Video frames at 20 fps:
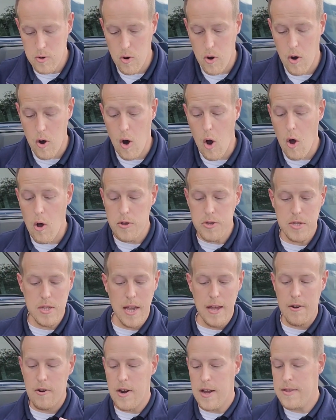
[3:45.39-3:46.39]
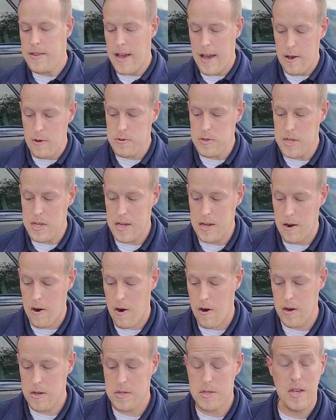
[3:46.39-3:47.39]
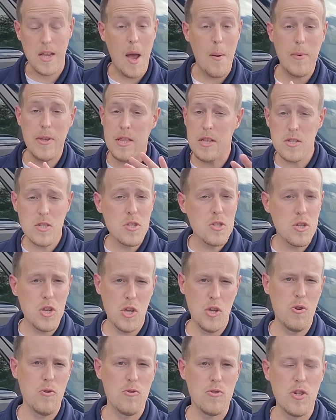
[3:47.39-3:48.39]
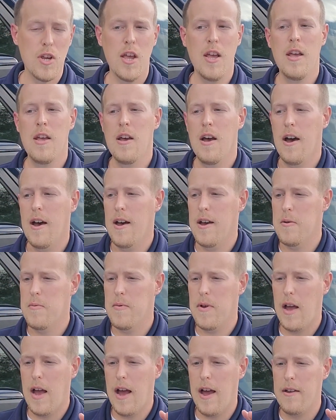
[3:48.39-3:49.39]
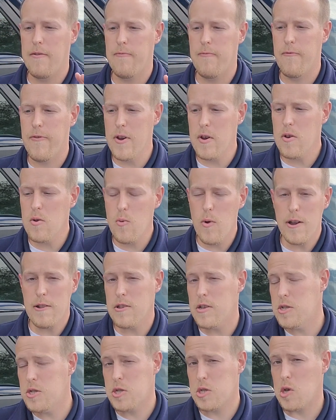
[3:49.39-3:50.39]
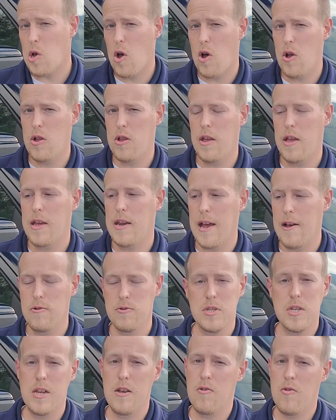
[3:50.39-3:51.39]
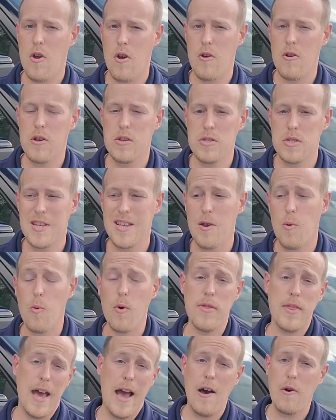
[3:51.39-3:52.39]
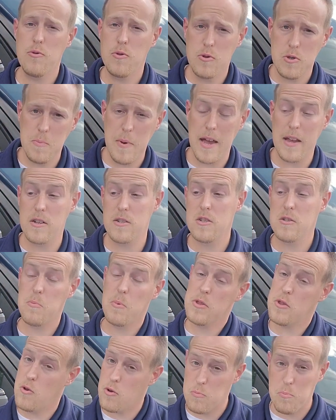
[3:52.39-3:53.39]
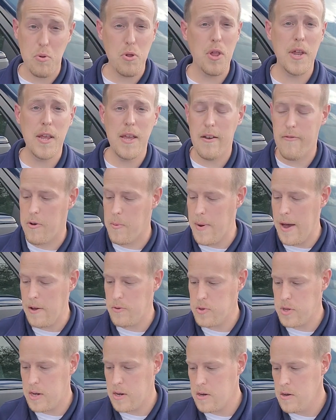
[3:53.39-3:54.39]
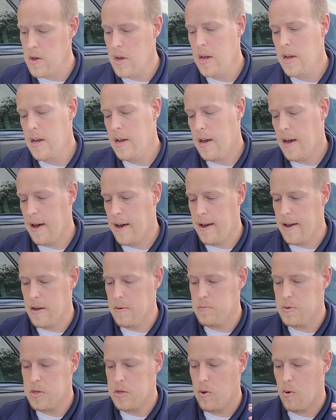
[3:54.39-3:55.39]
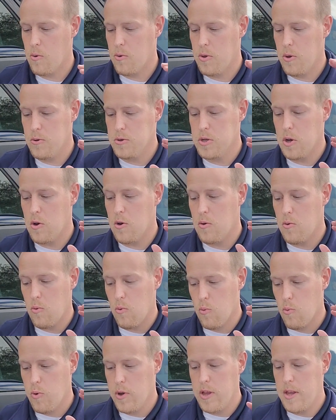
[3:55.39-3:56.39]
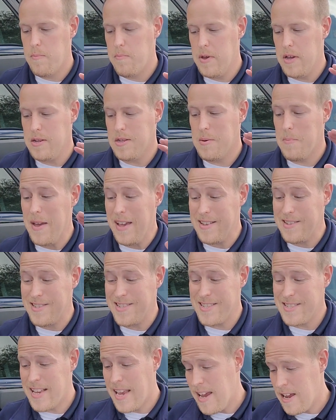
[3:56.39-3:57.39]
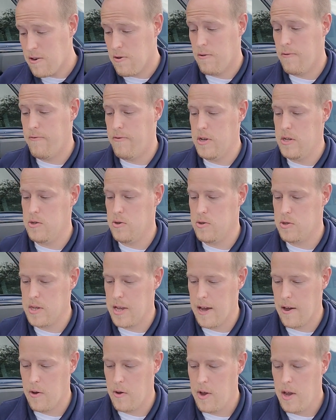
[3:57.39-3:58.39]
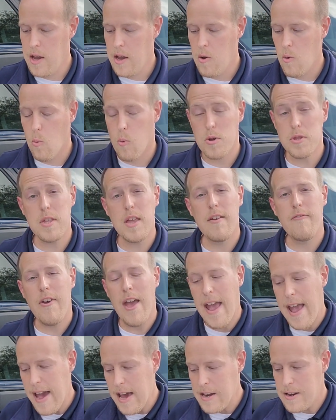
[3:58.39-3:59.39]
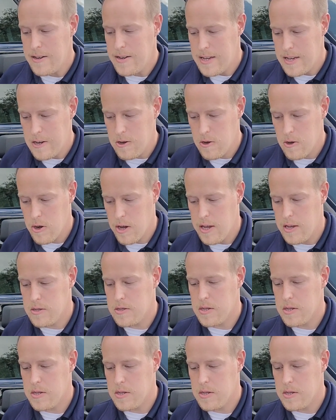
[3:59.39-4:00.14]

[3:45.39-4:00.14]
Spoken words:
are all standard on the LT and RST. I mean, this is huge. I very rarely saw an LT or an RST without those packages, but there are plenty of them out there. So those are really big to make standard features now. What they've added here is